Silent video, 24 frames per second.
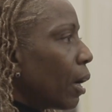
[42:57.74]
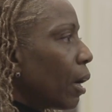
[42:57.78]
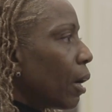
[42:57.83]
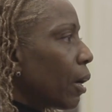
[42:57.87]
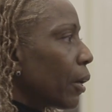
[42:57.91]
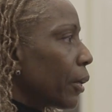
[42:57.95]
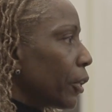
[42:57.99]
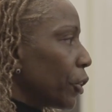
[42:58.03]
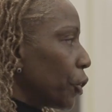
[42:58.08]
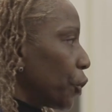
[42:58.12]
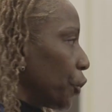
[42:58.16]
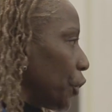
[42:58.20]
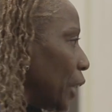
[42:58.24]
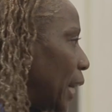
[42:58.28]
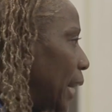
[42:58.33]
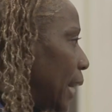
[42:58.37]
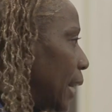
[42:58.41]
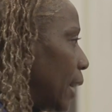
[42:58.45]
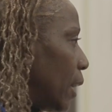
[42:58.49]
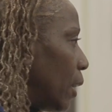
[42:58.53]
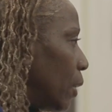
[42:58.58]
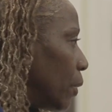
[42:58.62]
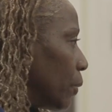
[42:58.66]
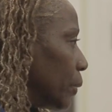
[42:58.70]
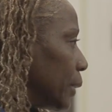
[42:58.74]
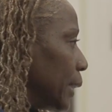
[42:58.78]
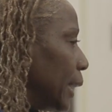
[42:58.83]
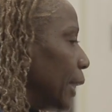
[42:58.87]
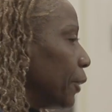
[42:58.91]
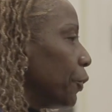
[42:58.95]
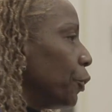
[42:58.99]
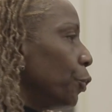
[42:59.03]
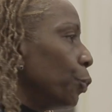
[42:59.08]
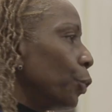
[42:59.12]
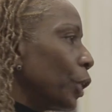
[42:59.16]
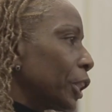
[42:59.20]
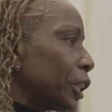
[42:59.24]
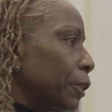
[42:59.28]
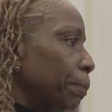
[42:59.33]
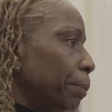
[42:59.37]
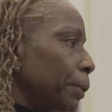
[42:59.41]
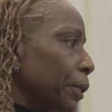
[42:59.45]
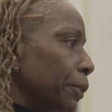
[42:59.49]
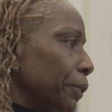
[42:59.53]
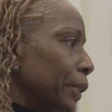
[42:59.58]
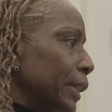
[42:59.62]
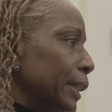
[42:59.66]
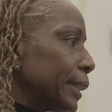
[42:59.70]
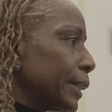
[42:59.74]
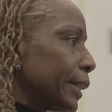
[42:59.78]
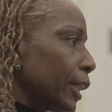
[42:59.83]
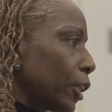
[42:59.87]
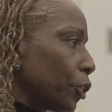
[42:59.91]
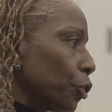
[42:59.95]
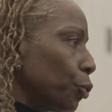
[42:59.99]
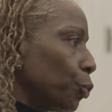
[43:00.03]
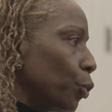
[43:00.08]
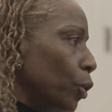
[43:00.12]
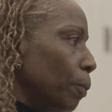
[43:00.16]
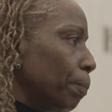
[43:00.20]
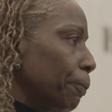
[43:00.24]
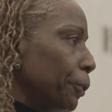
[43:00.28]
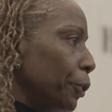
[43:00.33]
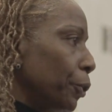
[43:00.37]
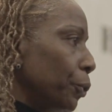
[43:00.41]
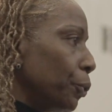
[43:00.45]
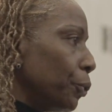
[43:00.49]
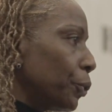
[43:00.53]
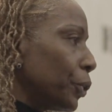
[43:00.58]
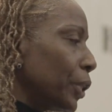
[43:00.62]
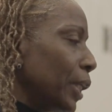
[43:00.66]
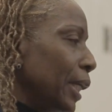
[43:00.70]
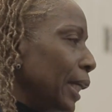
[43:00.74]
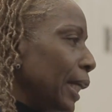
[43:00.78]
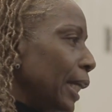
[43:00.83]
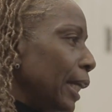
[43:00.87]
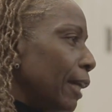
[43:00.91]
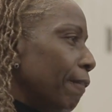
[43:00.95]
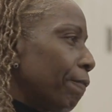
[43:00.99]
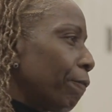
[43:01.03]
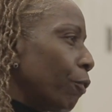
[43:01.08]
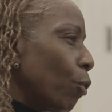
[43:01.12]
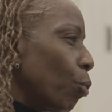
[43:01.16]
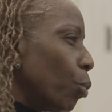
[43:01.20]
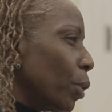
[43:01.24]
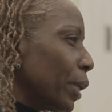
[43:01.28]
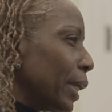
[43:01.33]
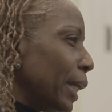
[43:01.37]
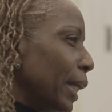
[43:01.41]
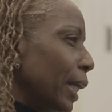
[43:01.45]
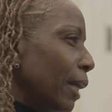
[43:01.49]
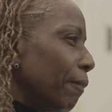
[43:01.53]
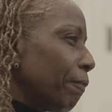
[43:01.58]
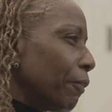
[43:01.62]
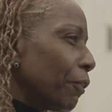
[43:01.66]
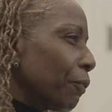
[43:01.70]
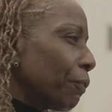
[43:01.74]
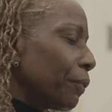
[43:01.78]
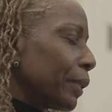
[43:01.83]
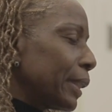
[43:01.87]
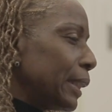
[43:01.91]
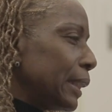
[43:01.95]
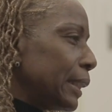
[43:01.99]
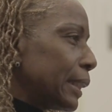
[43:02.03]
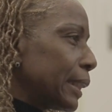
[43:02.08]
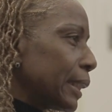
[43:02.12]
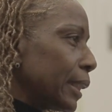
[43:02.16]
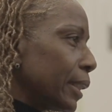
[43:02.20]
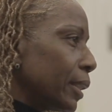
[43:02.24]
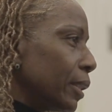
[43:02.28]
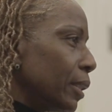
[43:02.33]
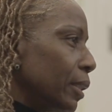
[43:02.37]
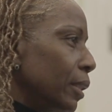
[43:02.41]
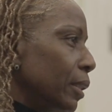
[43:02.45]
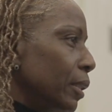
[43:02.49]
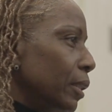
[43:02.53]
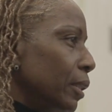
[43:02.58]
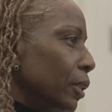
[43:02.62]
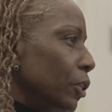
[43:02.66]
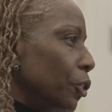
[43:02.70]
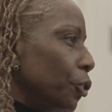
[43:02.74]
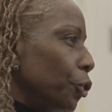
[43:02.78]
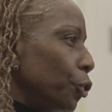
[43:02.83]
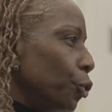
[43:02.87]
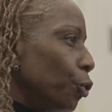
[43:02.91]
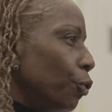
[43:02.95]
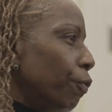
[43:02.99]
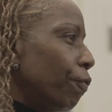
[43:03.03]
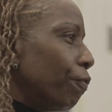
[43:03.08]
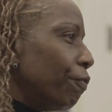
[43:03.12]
are a child and you experience sexual abuse, and for whatever reason you